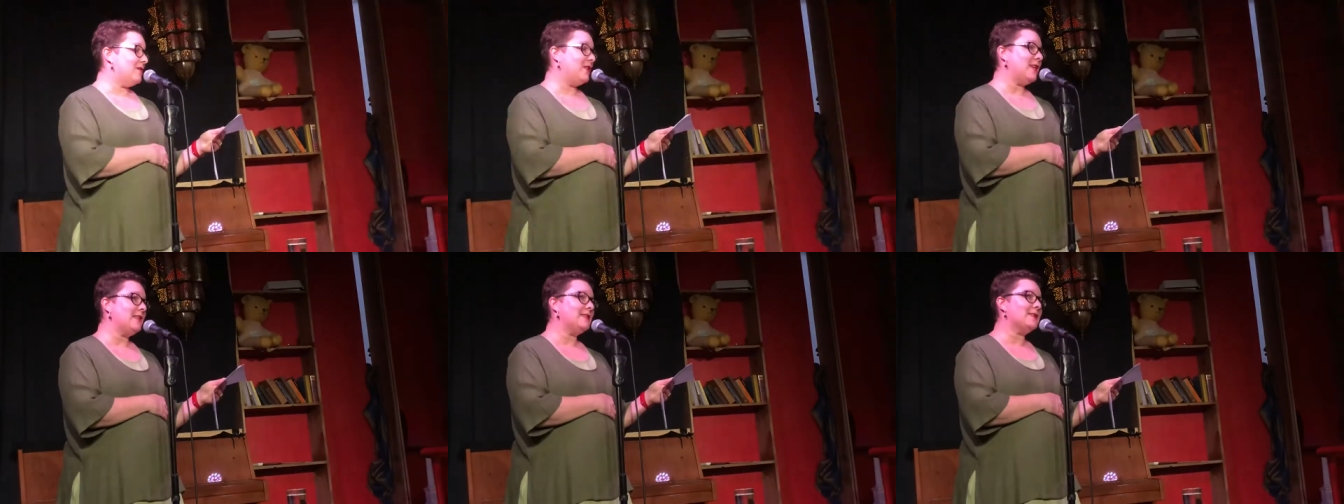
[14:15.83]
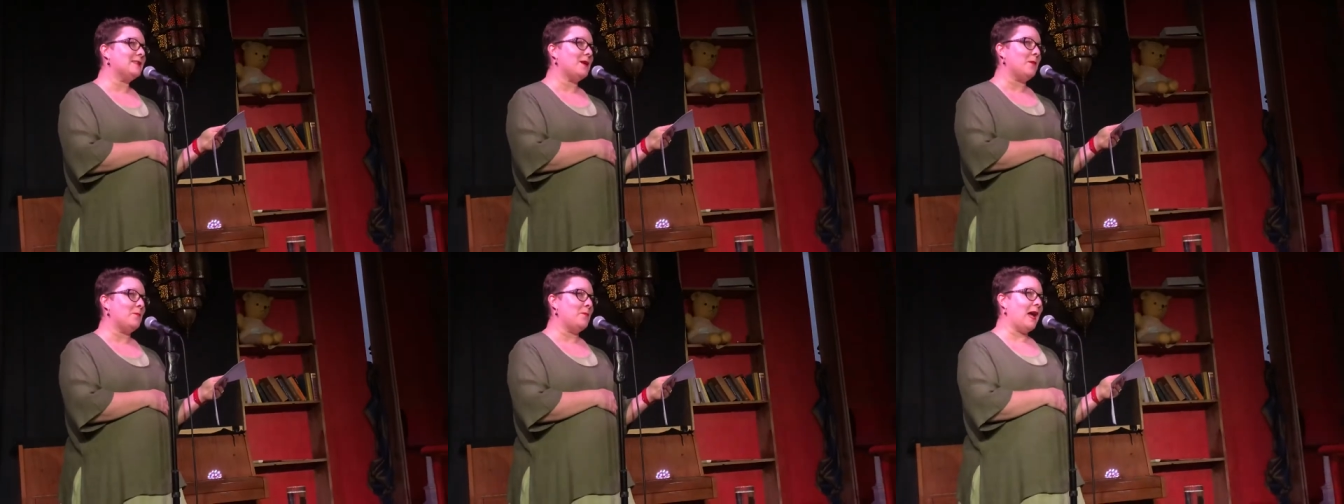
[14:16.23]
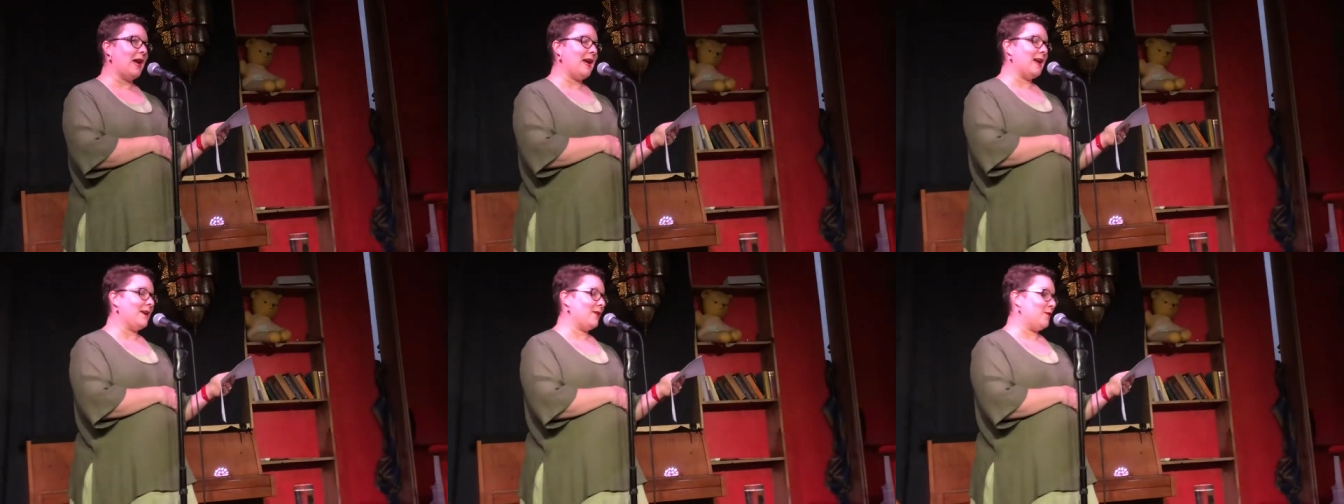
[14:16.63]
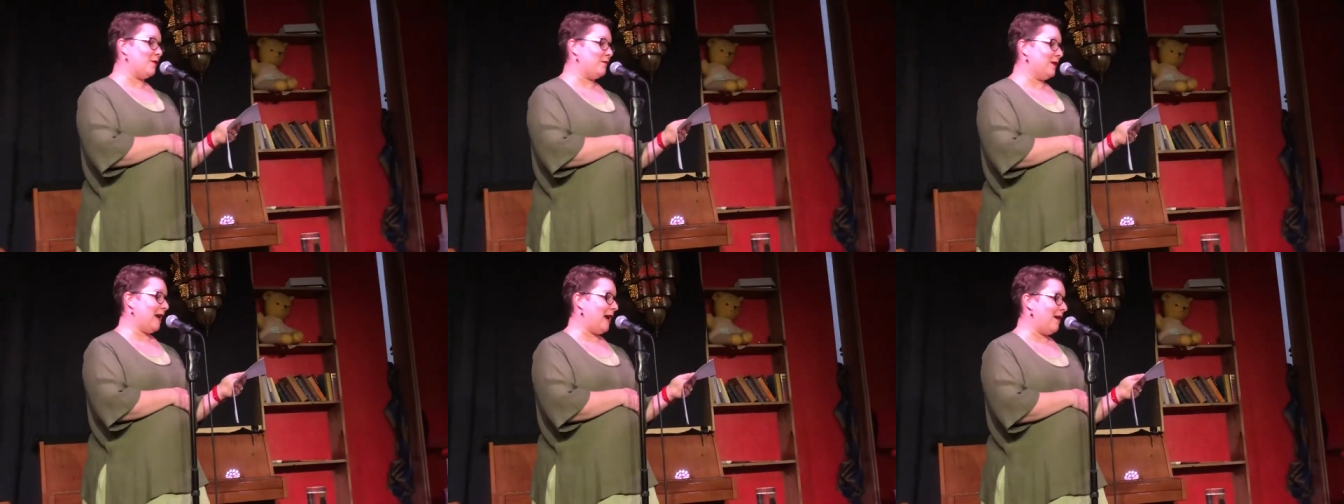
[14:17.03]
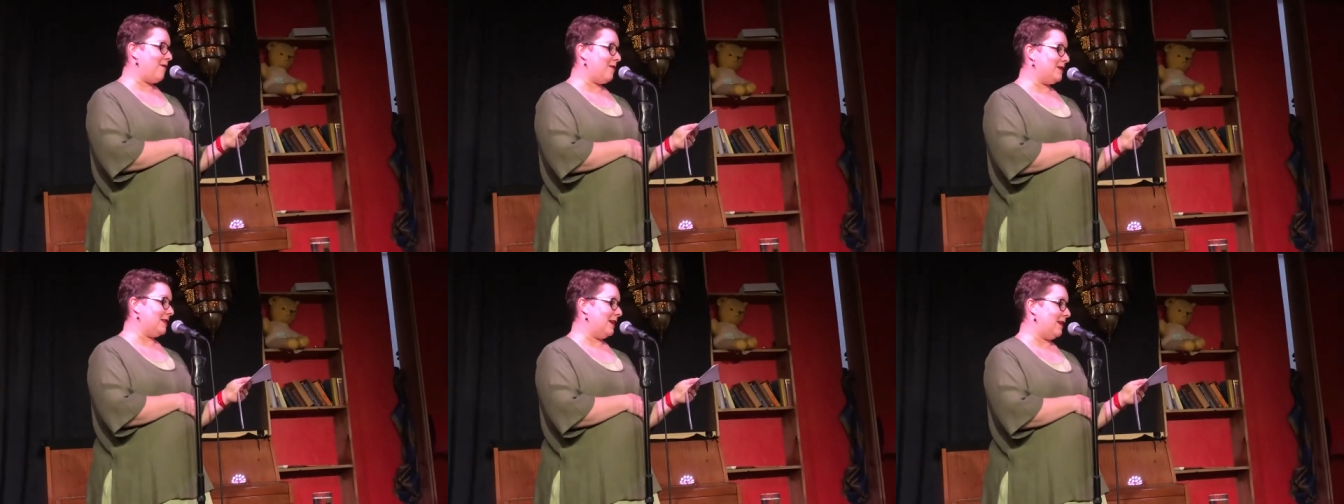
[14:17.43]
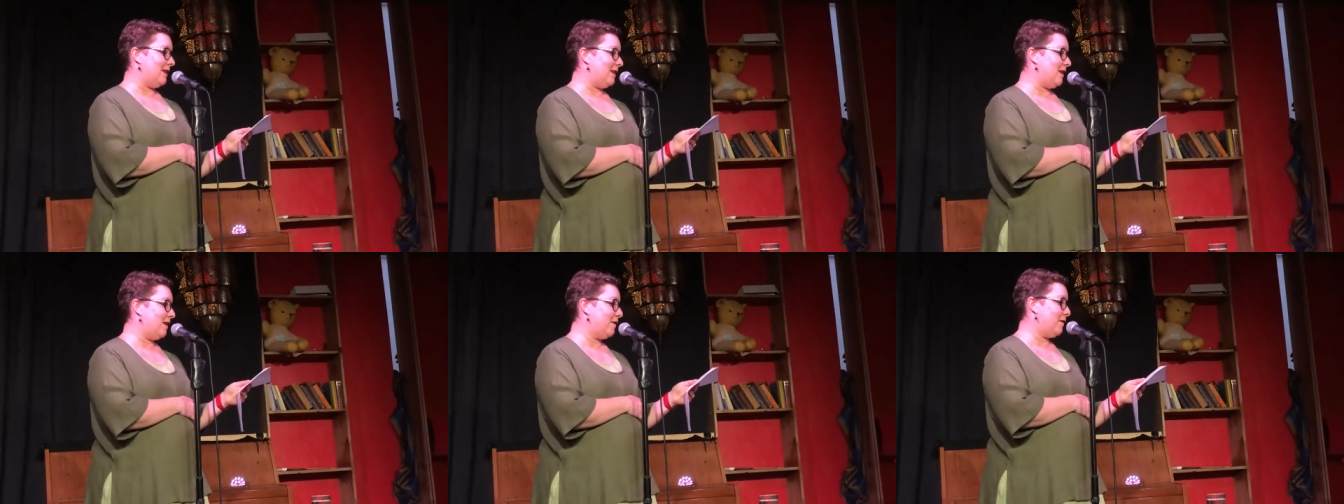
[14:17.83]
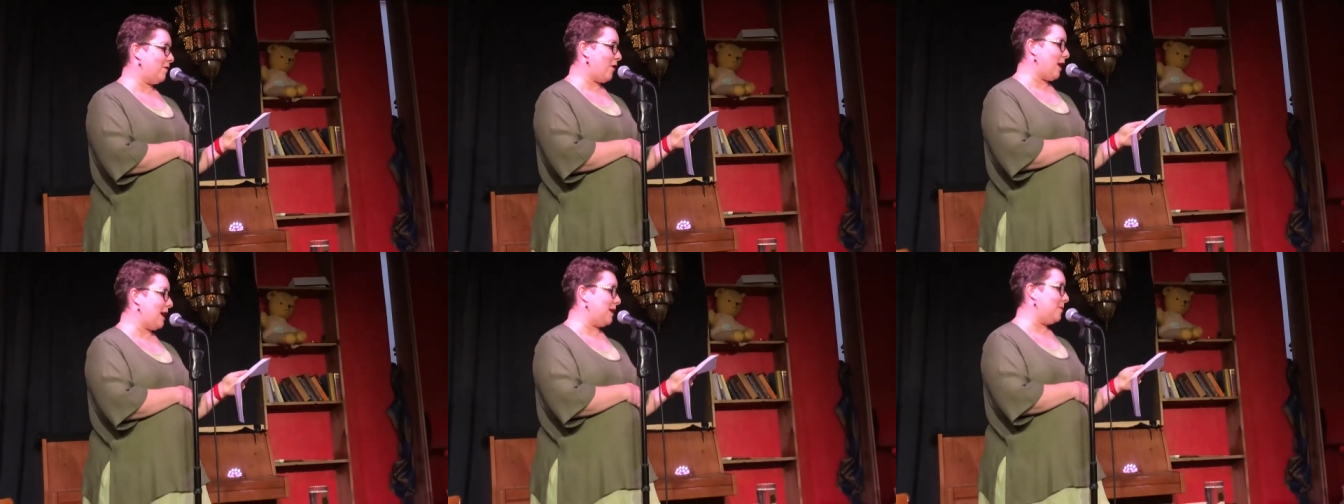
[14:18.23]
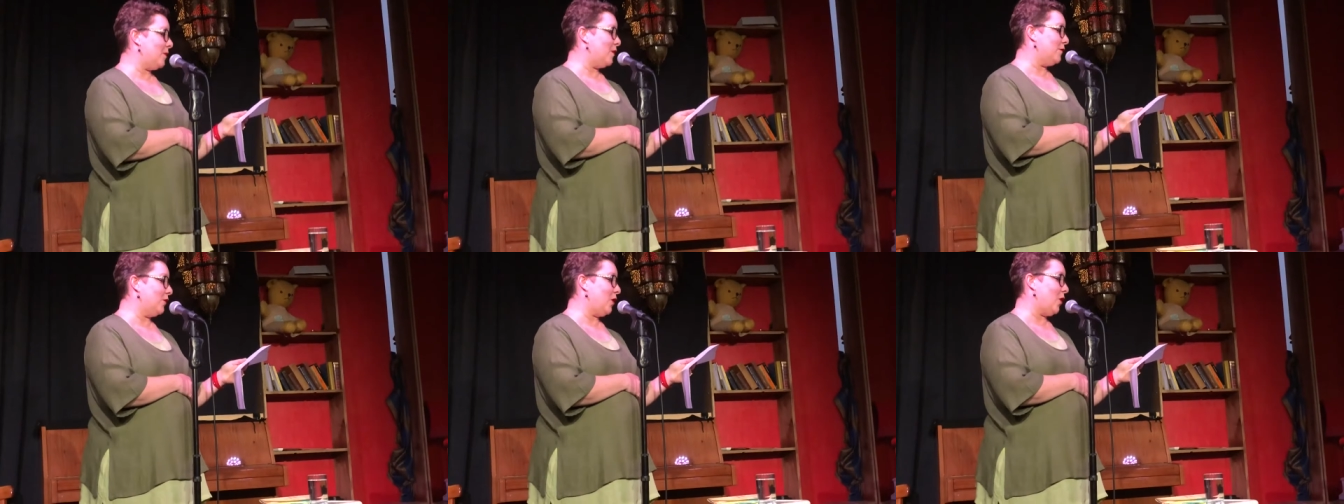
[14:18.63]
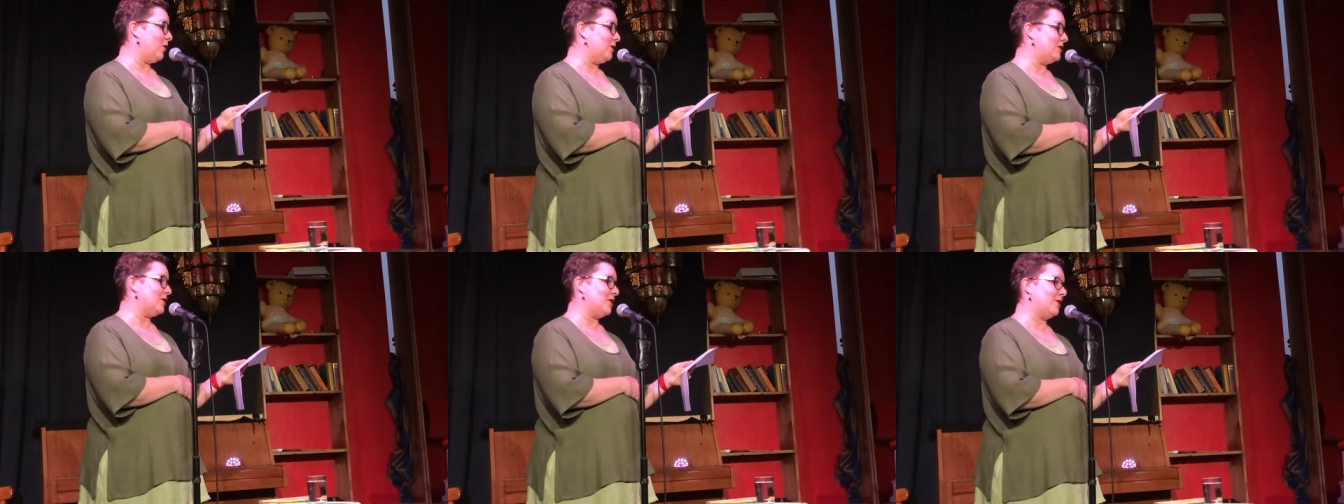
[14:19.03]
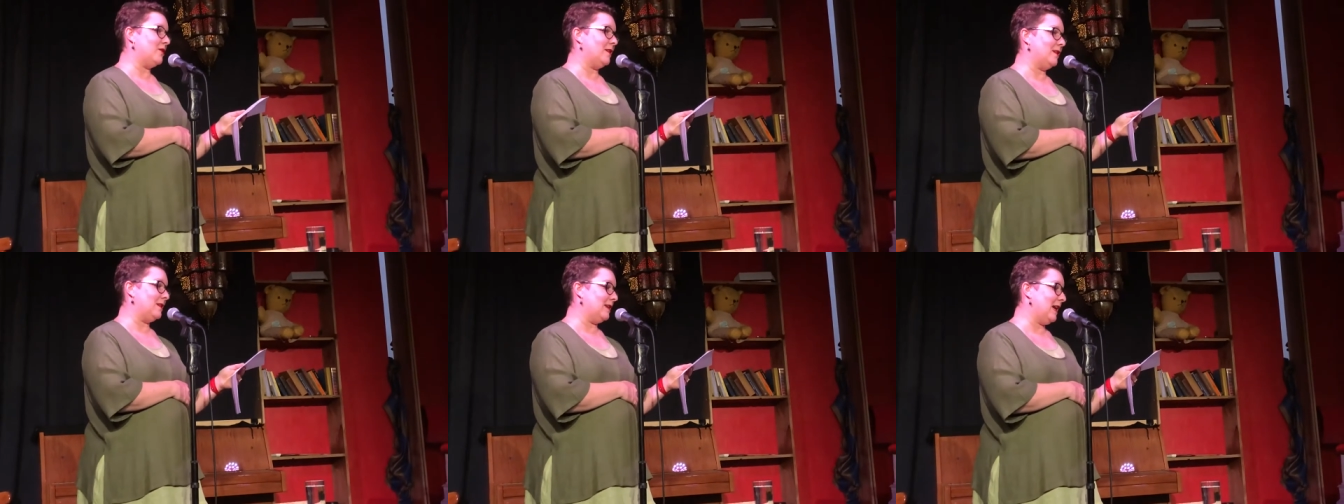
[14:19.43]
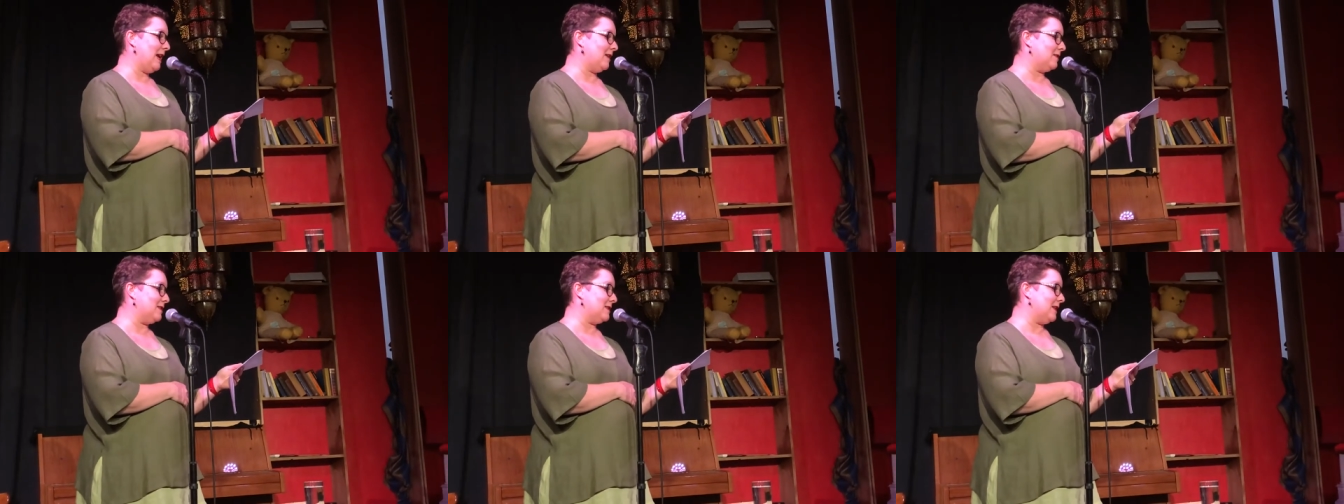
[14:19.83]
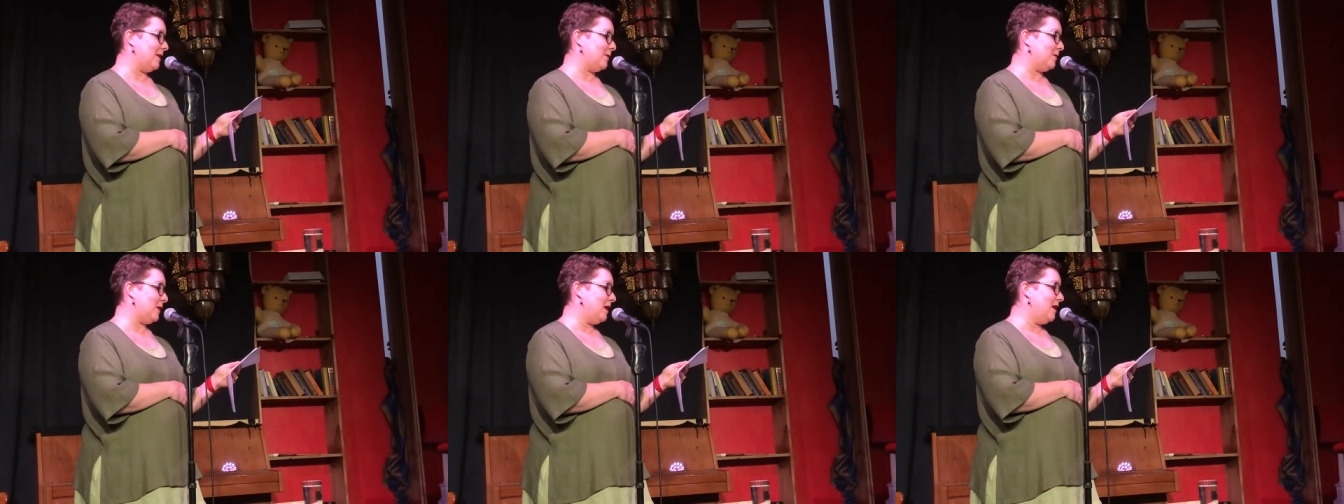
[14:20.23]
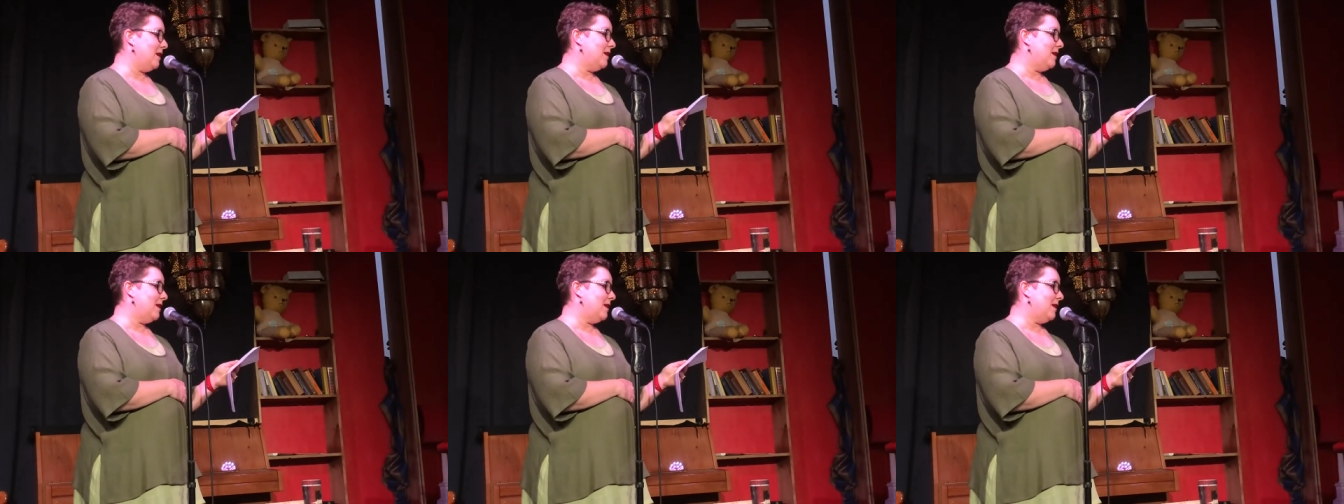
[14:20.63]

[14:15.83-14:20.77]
This bag of keratin, frame of collagen and calcium